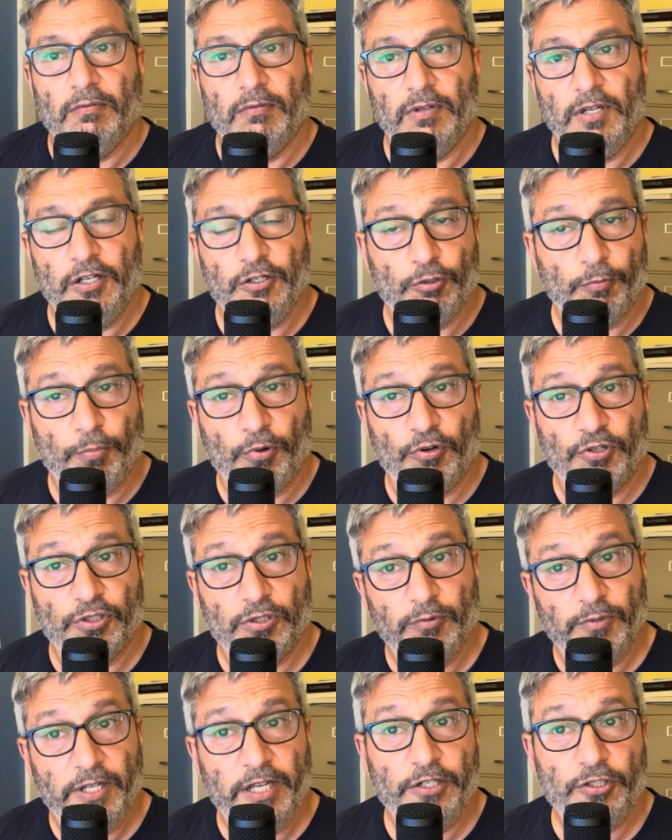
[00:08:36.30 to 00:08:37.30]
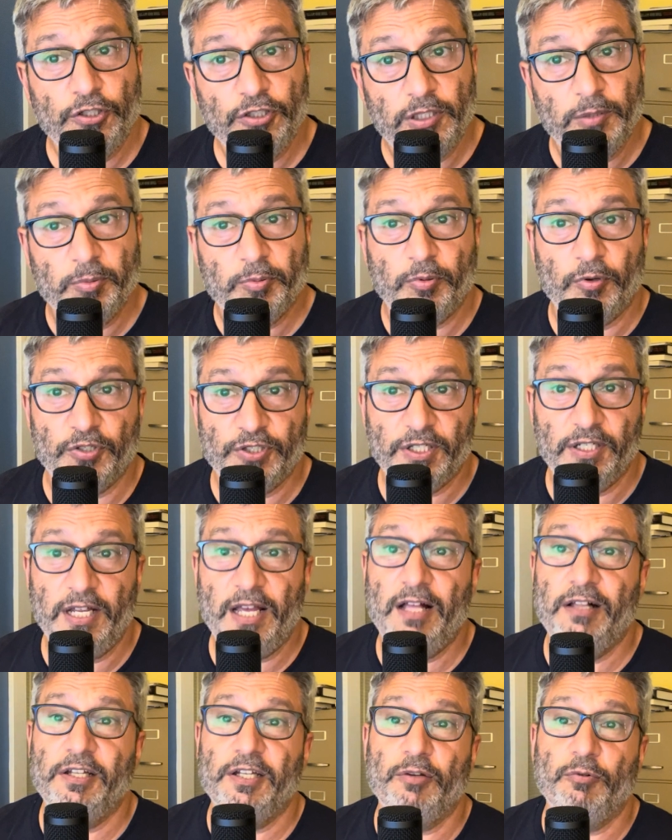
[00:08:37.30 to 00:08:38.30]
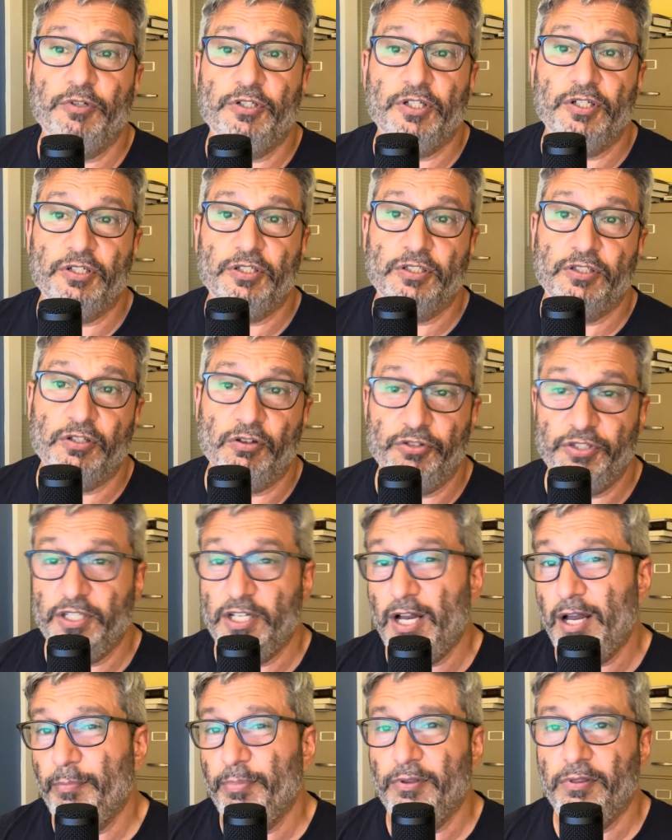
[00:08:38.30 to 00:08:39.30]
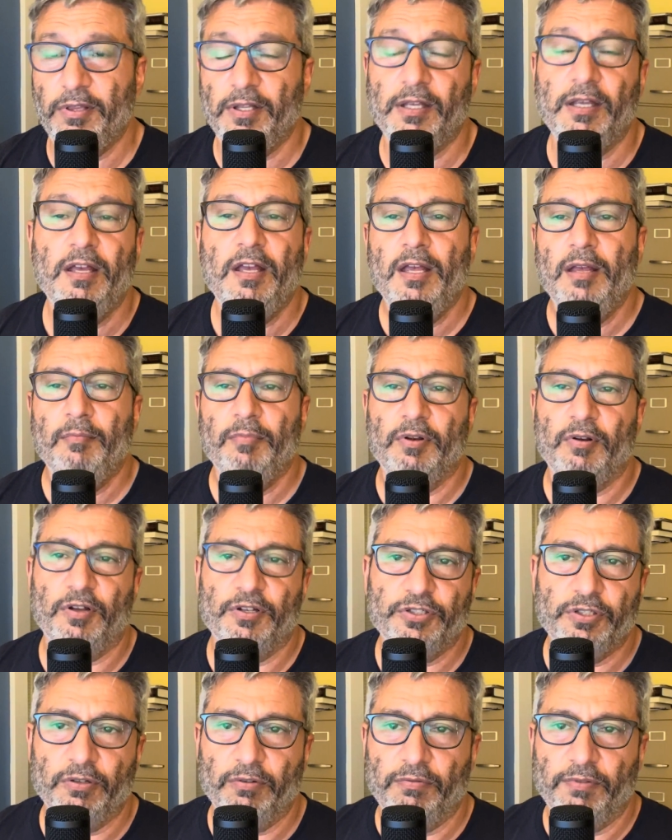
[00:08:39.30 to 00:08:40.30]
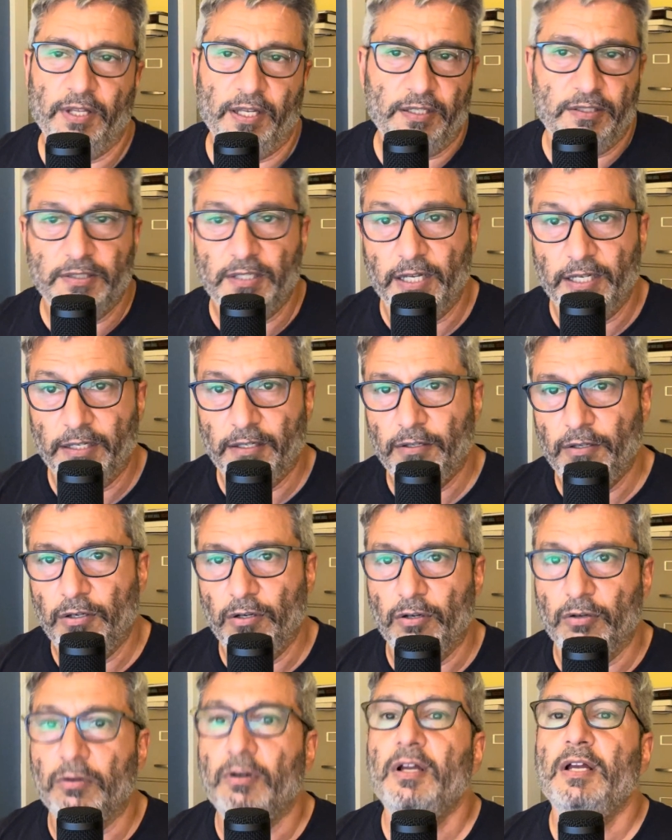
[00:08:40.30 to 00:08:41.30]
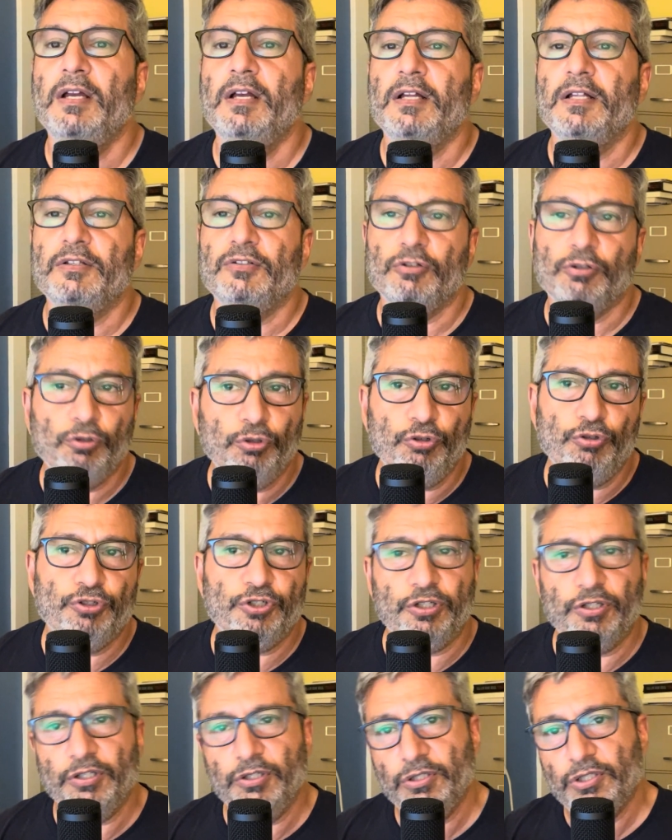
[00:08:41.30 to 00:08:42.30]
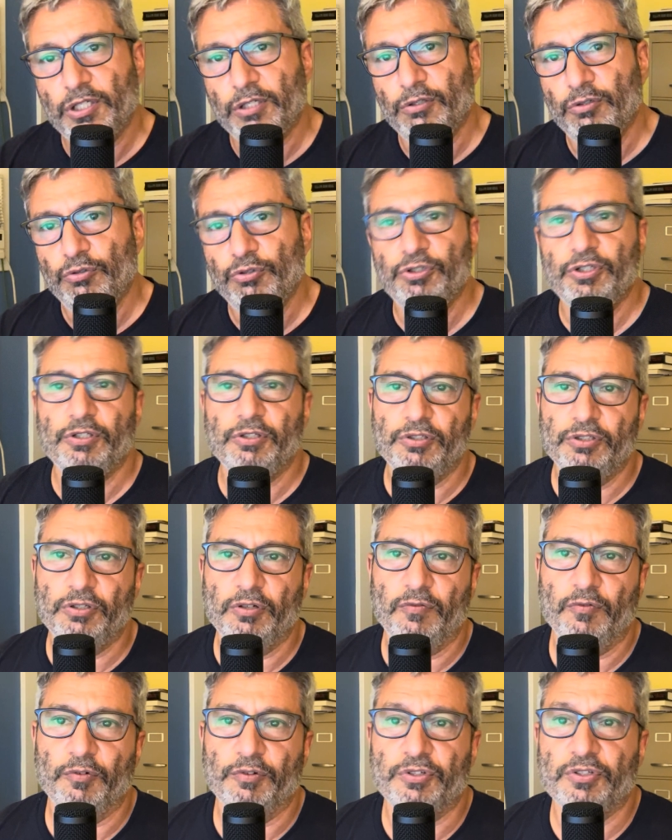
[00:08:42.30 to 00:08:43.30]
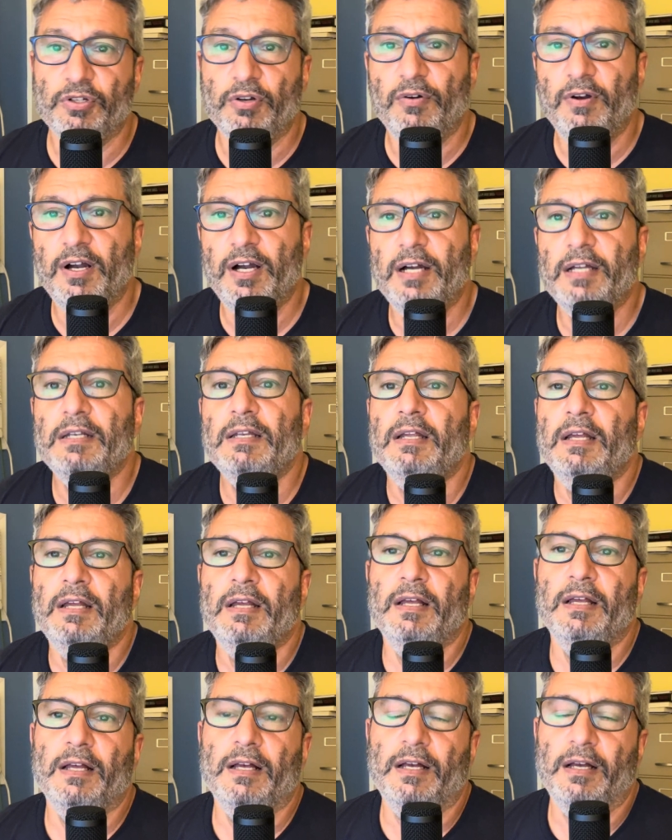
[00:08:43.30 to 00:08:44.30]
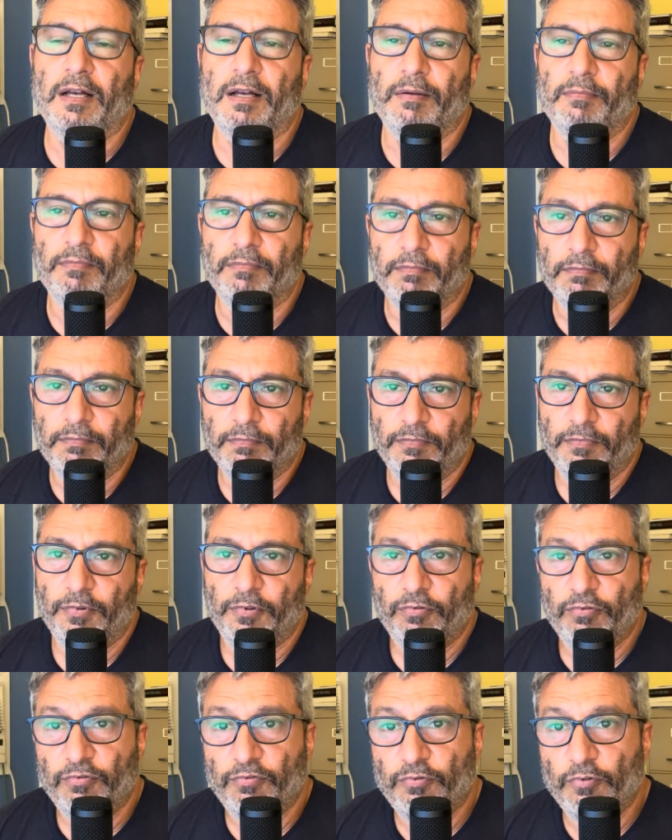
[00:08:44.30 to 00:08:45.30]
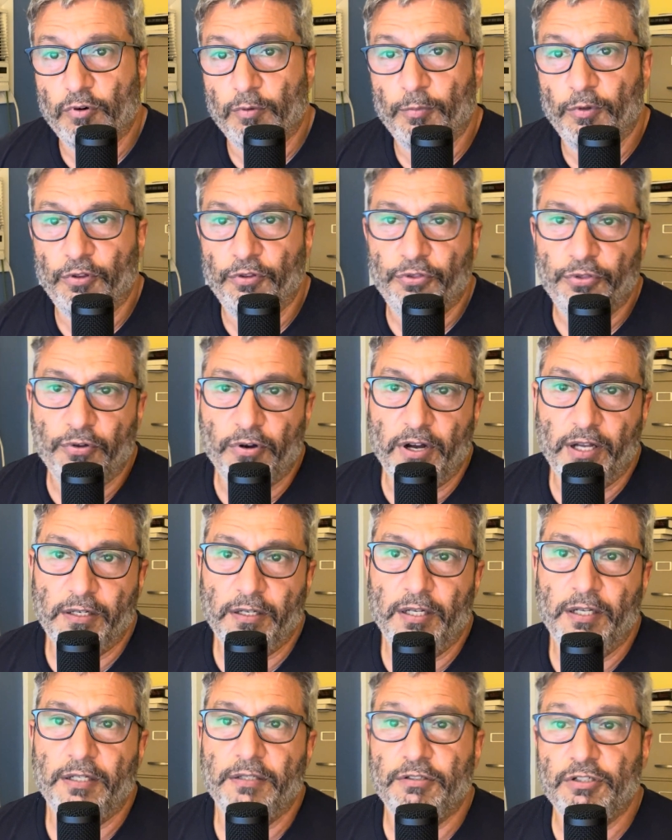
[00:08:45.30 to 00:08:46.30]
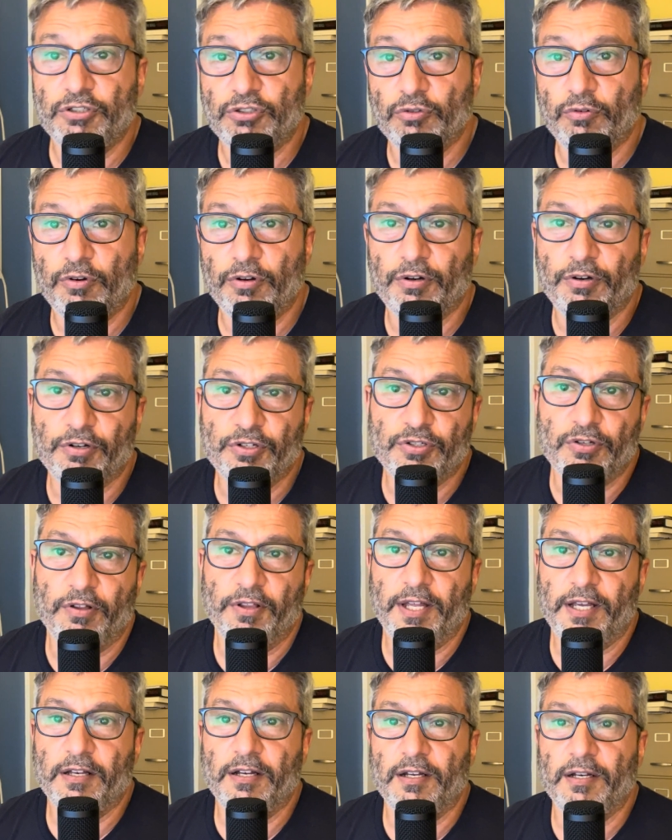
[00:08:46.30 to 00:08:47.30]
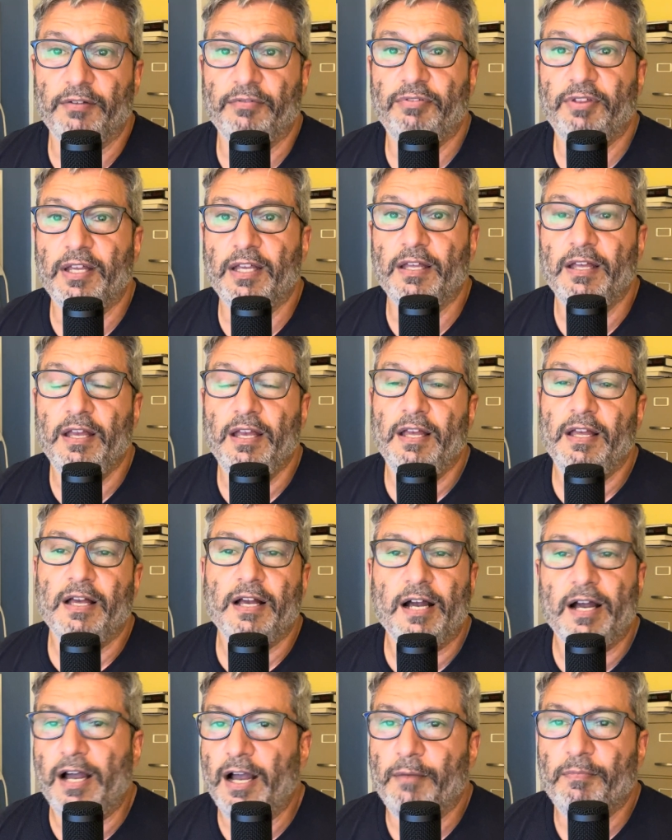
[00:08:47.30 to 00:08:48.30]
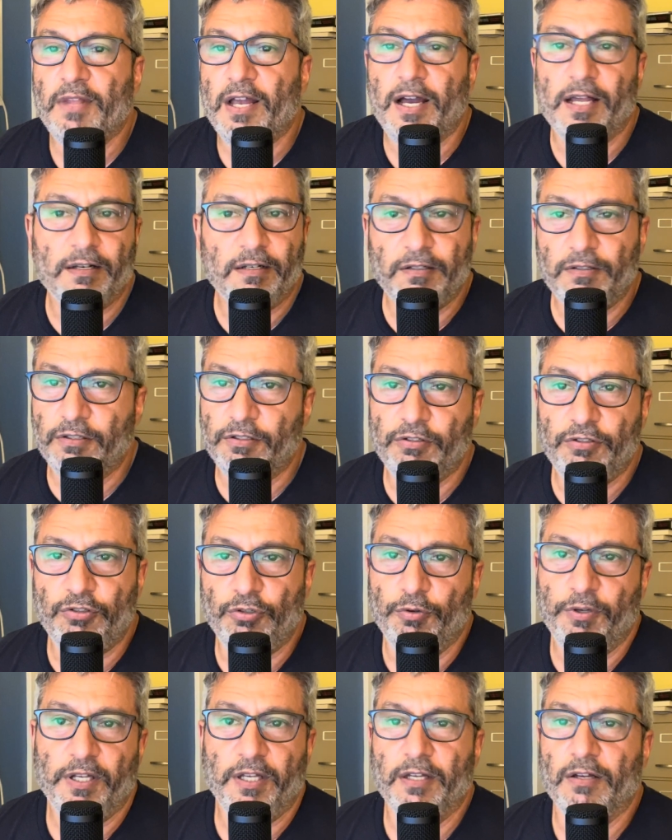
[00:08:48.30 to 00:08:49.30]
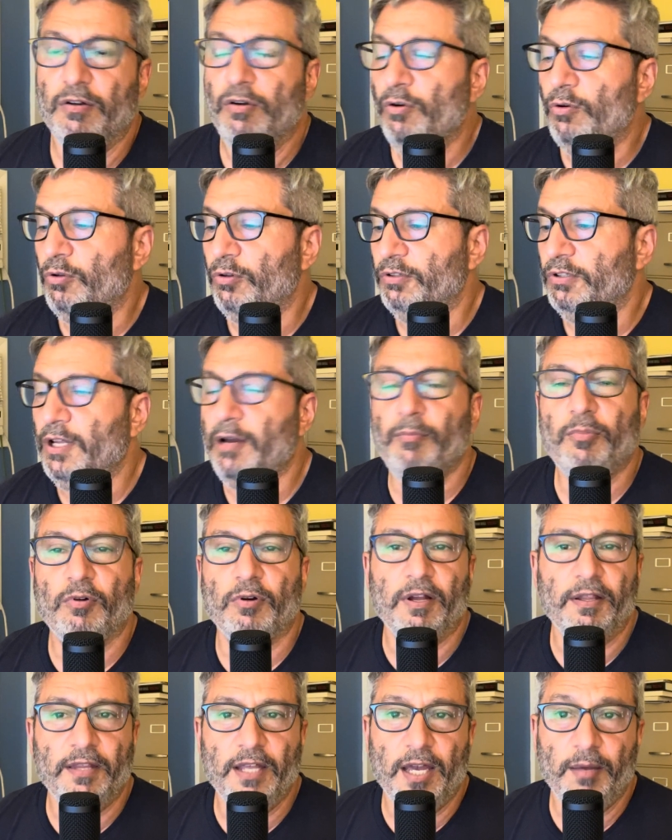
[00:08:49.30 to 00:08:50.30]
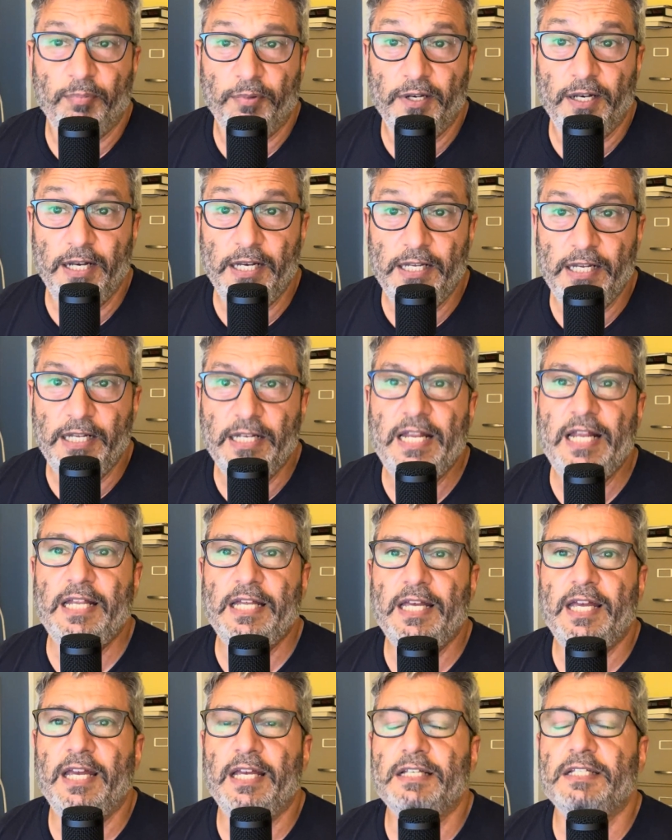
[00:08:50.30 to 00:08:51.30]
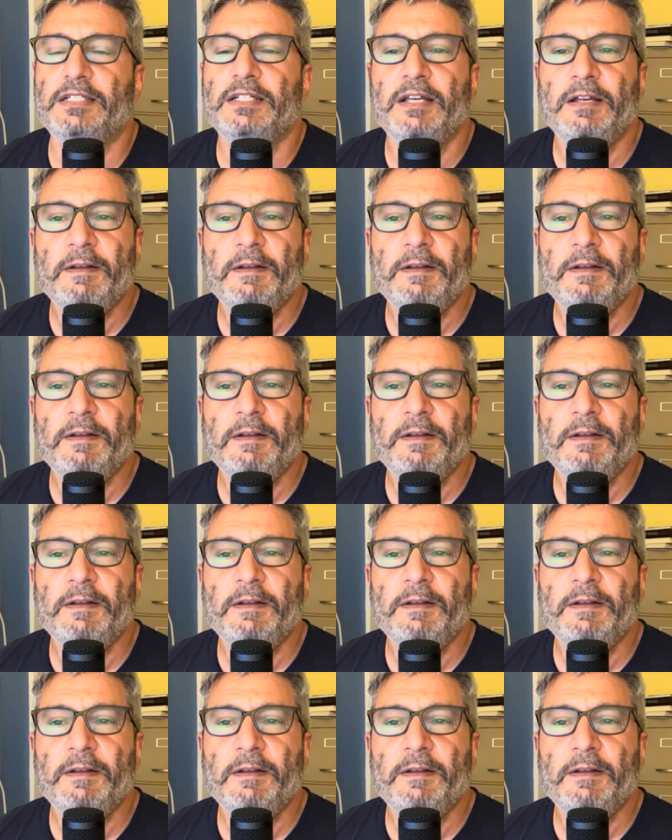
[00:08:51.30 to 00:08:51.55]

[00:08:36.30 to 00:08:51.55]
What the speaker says: interpersonal relationships, personality, which is sociopathy, but also things like, delusions, illusions, so forth and so on, formal thought disorders, all that kind of thing. I'm not doing a whole number on that, but in any case,